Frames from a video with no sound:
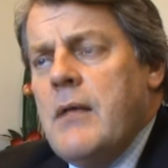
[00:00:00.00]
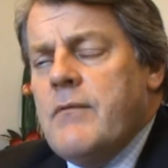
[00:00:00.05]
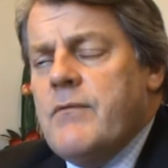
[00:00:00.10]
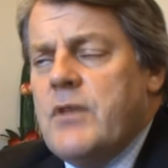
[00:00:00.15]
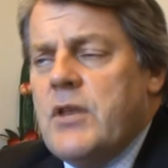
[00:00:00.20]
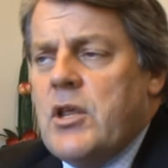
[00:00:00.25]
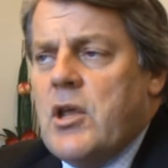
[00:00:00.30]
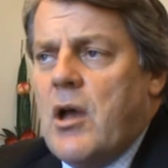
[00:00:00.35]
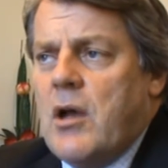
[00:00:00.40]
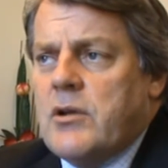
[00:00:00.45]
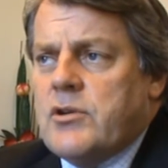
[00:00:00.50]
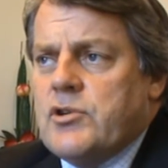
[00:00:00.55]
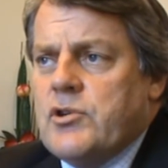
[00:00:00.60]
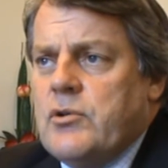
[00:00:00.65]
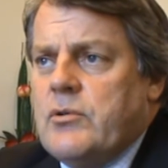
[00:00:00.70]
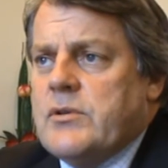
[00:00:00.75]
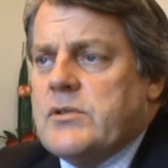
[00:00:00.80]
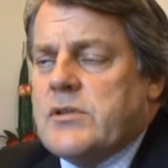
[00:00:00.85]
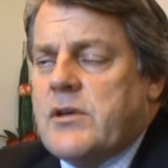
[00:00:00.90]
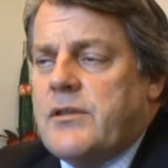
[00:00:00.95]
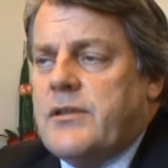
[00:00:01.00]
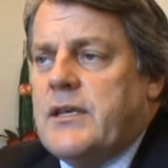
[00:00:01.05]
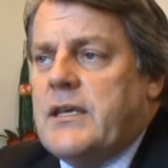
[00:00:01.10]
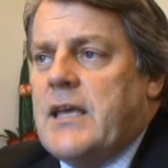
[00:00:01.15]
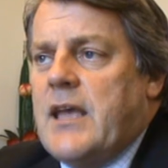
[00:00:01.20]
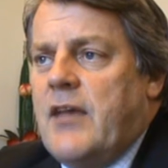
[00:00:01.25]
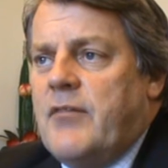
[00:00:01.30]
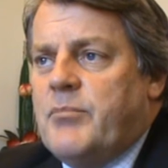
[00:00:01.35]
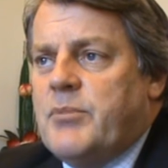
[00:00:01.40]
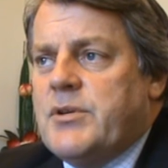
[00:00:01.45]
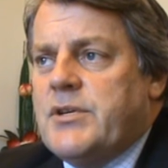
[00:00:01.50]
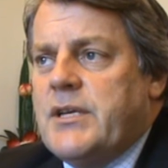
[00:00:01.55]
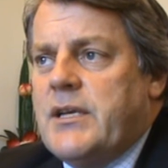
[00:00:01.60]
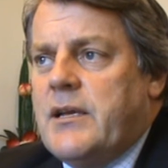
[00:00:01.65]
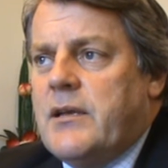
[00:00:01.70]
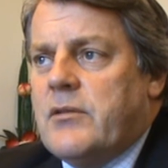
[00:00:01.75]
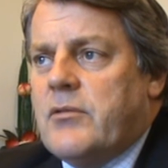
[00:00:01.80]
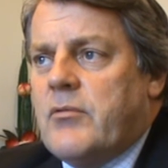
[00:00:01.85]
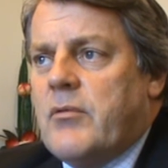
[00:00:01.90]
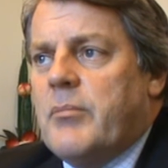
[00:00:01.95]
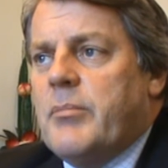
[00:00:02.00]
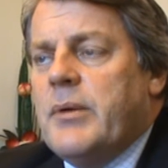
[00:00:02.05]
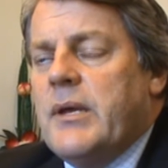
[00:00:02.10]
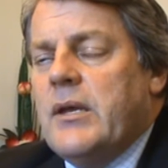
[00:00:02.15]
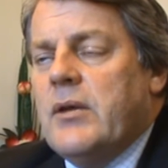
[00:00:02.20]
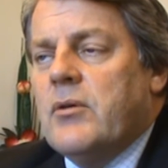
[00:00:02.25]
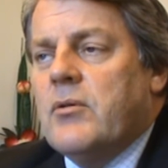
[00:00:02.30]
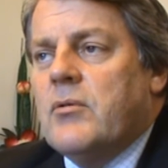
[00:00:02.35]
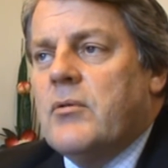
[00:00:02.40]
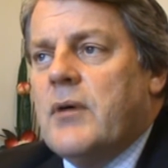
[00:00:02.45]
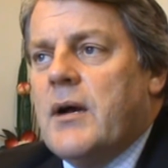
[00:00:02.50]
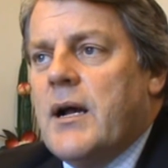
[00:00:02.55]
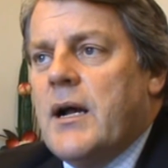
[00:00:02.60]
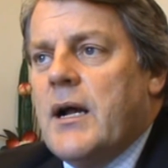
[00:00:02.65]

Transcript: Video tours, I think, have particular appeal.